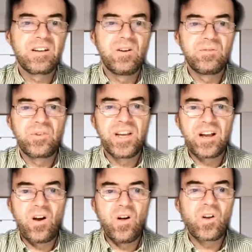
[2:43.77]

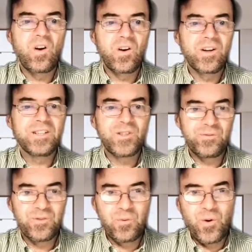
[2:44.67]
covering all corners
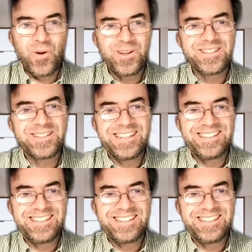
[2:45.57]
of the world,